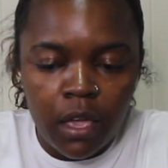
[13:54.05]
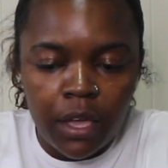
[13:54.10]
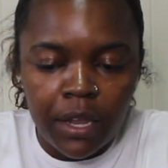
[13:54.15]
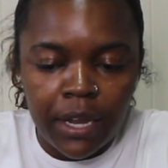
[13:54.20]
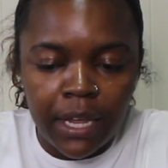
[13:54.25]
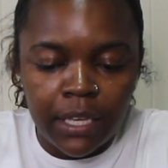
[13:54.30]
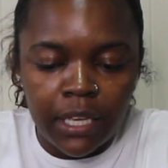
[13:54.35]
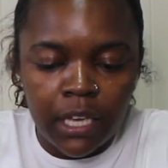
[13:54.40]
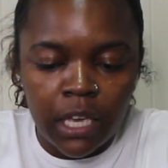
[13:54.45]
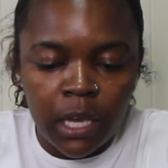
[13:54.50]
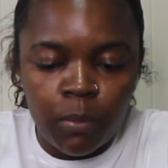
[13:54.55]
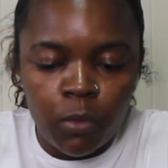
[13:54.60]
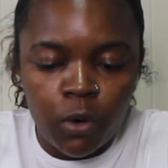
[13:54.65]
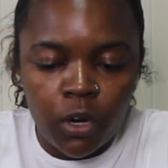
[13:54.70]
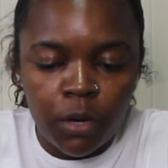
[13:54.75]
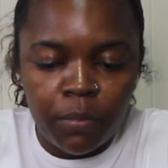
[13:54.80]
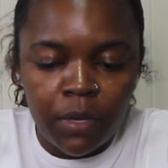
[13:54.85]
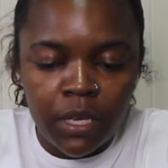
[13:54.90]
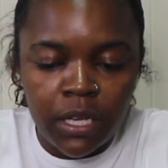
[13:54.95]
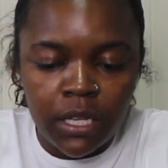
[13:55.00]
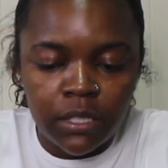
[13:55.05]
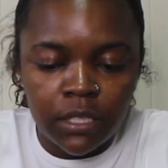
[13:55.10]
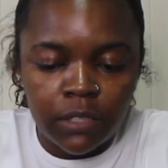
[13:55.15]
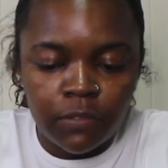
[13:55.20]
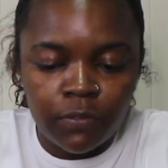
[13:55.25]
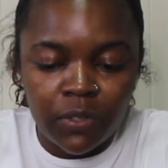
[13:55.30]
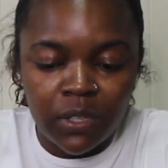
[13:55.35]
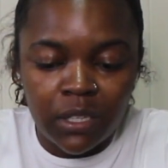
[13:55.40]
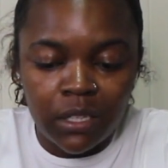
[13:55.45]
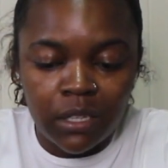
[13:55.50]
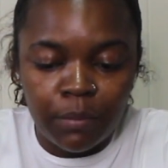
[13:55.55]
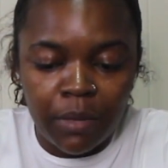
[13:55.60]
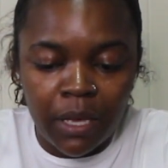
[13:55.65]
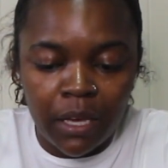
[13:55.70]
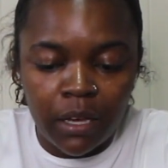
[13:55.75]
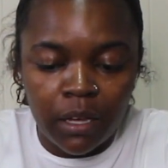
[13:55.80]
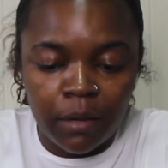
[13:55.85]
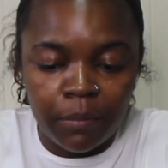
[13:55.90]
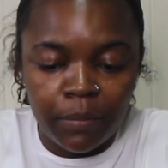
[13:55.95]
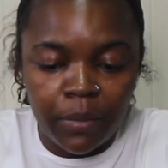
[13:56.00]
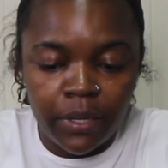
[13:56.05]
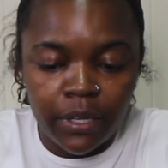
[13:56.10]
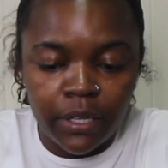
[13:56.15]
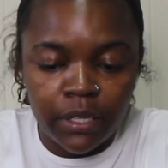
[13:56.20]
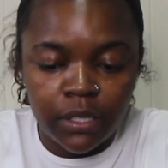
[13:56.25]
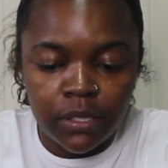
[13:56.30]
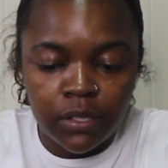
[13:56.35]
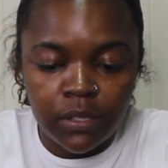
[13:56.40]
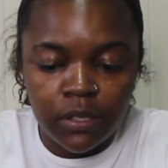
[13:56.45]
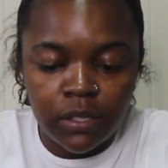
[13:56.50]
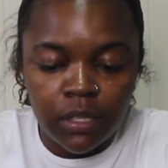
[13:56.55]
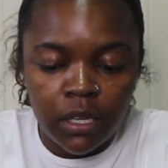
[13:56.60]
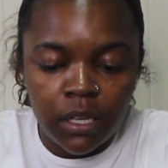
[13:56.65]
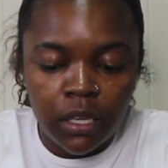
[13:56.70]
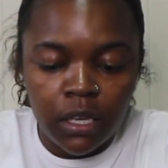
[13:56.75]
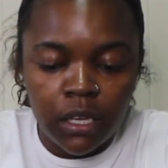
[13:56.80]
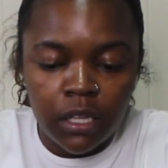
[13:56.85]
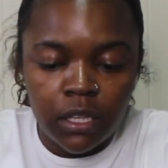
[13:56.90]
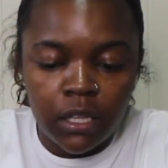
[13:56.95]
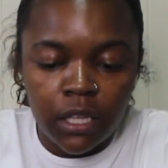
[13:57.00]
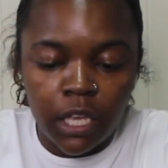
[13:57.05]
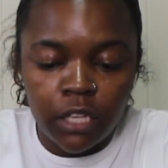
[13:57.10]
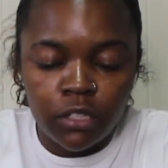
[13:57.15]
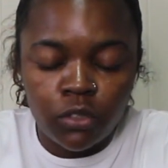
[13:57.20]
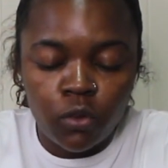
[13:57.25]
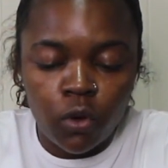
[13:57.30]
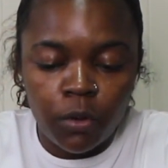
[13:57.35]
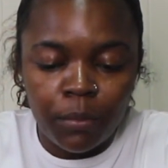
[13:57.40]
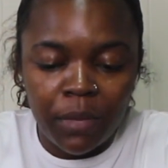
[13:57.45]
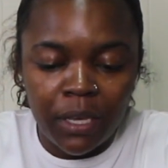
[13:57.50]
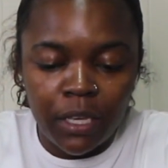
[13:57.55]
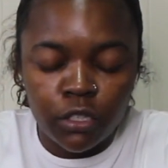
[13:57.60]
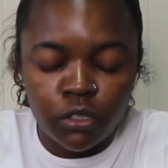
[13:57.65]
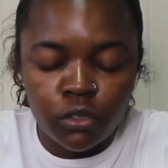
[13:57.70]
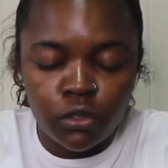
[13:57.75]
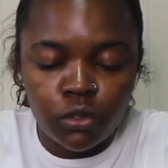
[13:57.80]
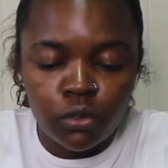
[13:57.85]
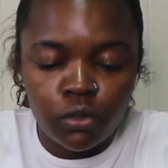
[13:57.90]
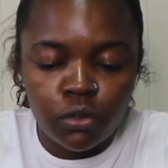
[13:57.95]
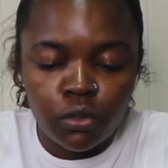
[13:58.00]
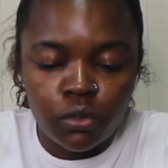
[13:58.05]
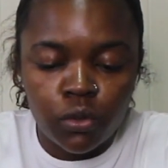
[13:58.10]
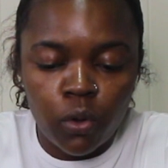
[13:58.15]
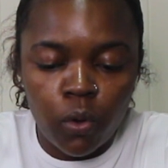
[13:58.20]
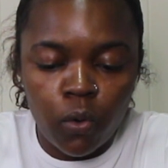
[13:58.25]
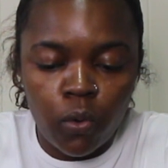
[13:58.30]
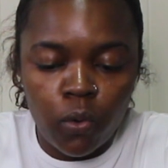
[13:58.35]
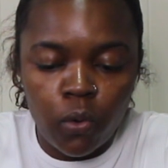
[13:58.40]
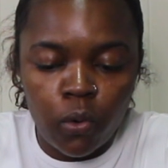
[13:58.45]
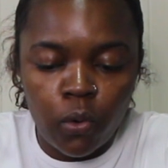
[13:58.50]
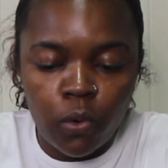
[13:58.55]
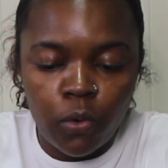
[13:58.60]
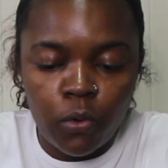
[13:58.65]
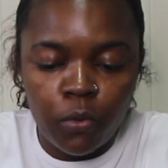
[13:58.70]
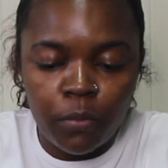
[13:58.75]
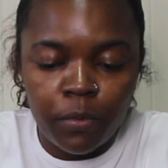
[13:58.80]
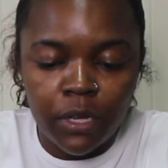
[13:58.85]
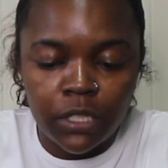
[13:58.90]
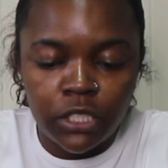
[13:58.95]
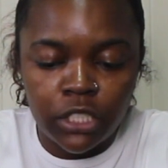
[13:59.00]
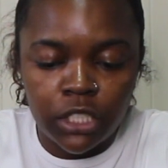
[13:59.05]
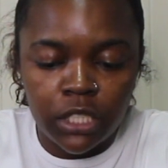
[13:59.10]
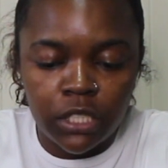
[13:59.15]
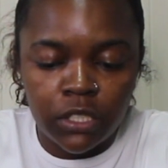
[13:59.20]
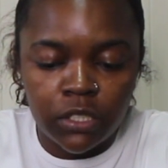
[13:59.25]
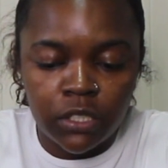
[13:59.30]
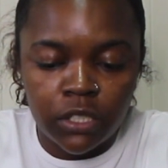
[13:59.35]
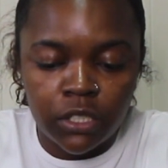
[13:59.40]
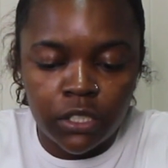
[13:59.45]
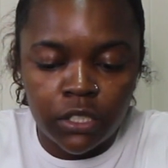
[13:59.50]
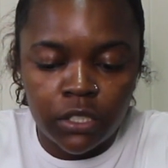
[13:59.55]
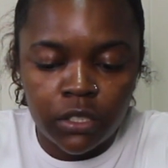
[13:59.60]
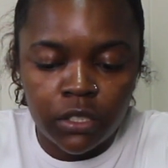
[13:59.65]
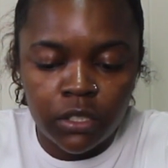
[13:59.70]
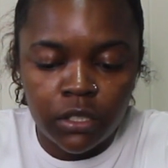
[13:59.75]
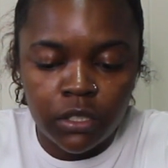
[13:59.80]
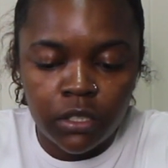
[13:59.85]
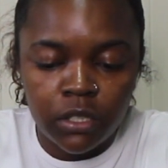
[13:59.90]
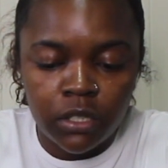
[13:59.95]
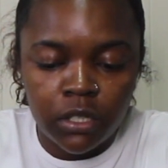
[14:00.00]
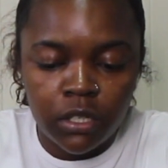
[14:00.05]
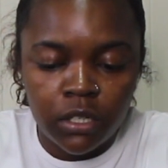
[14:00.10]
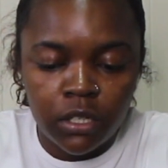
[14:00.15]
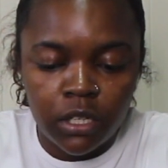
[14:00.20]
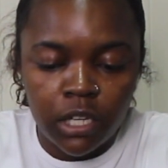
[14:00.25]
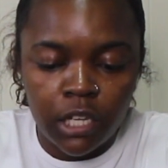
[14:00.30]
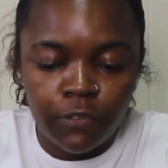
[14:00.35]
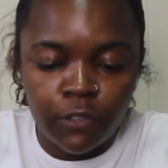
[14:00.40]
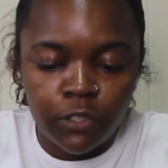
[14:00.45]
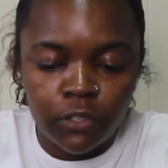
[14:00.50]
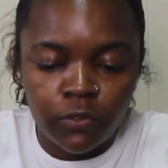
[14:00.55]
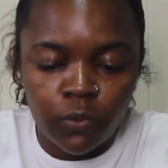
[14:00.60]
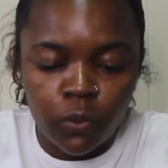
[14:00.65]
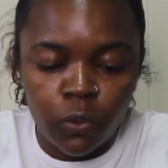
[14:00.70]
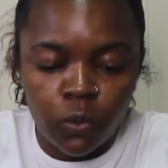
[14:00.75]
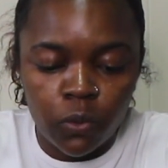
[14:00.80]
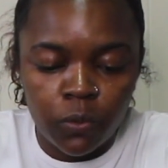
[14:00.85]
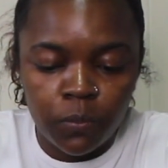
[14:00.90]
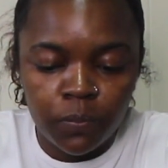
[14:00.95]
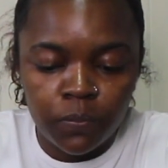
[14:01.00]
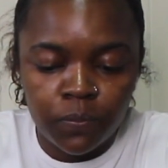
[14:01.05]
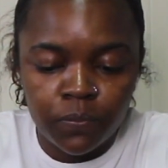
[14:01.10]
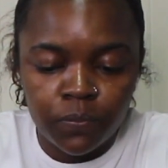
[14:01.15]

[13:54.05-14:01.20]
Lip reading: Getting more beads and filling it back up, because it's going to make it so much easier if it's full.